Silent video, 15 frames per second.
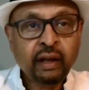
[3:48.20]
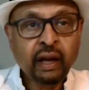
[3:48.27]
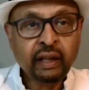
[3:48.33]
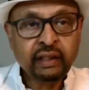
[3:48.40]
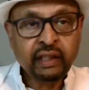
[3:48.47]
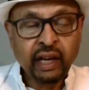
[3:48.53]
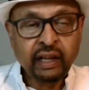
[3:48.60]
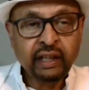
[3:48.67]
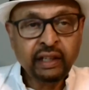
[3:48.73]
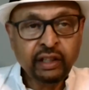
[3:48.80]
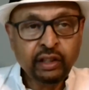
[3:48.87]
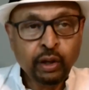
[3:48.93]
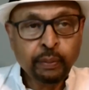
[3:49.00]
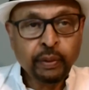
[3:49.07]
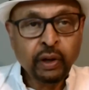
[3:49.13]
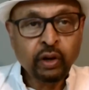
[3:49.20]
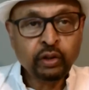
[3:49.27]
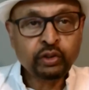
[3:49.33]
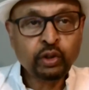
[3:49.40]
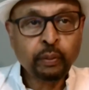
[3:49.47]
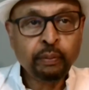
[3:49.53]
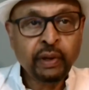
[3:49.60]
Attacking Ethiopia
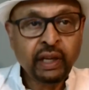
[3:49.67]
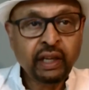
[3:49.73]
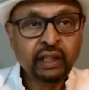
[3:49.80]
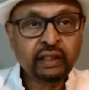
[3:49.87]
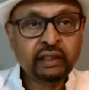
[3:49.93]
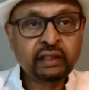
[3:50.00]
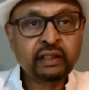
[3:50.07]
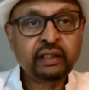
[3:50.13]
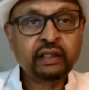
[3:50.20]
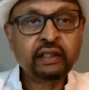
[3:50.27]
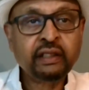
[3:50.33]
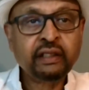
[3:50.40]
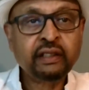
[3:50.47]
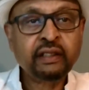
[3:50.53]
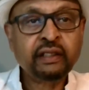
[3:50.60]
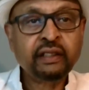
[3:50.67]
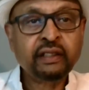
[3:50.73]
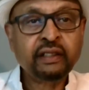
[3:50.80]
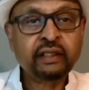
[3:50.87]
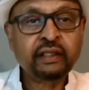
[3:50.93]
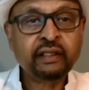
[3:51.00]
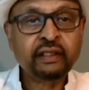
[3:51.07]
also means
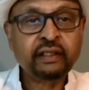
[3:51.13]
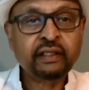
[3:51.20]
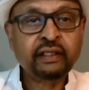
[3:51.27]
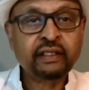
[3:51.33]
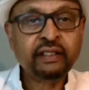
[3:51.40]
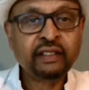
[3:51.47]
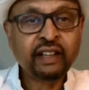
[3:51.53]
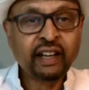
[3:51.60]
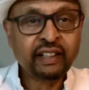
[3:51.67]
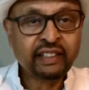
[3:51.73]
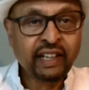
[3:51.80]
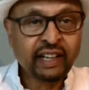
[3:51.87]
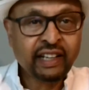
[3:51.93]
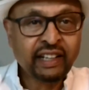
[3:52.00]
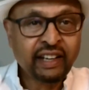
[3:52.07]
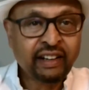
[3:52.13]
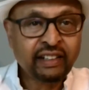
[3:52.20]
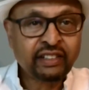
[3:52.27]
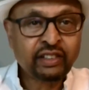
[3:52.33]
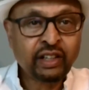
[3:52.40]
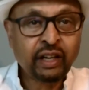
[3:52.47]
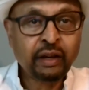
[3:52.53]
attacking
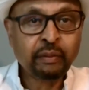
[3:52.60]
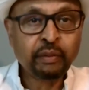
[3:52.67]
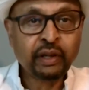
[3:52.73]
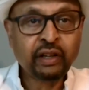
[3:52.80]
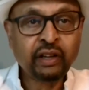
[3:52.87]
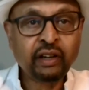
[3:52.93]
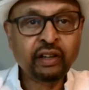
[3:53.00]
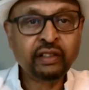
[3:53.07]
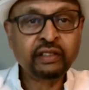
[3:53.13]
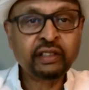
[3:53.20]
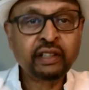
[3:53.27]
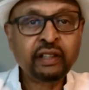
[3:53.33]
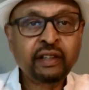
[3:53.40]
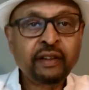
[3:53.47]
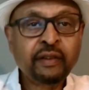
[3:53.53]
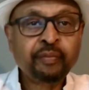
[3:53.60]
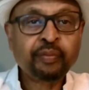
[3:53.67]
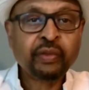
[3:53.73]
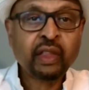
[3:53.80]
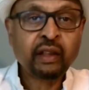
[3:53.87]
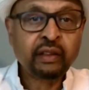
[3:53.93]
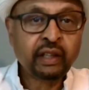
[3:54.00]
Eritrea because
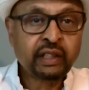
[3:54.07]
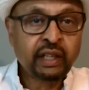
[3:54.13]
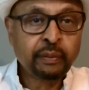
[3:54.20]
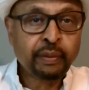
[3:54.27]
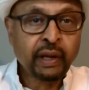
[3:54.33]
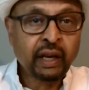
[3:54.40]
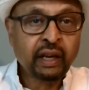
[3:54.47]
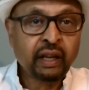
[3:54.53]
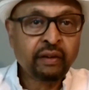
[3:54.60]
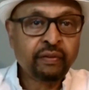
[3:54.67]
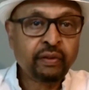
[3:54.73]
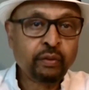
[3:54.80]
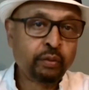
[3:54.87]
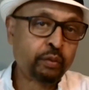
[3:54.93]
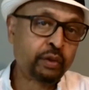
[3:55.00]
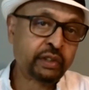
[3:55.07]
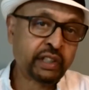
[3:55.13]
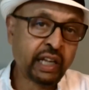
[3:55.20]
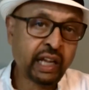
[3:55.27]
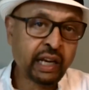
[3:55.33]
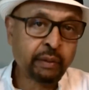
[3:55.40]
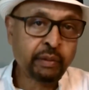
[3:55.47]
the TPLF was
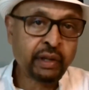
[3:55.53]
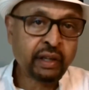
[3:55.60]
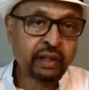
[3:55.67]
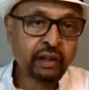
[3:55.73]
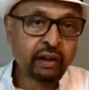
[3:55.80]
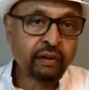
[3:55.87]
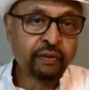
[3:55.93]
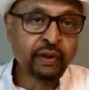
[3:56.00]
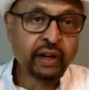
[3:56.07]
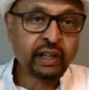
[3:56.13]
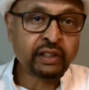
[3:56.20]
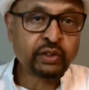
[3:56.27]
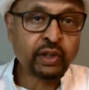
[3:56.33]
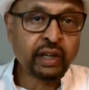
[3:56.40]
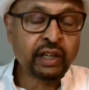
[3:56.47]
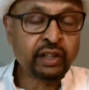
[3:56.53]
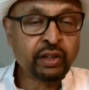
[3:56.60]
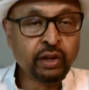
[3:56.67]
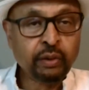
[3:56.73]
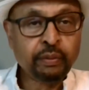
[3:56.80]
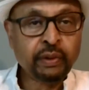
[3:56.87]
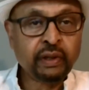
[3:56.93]
the enemy of Eritrea and
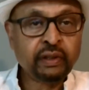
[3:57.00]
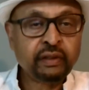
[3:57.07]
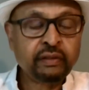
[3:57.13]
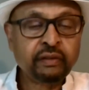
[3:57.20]
Ethiopia.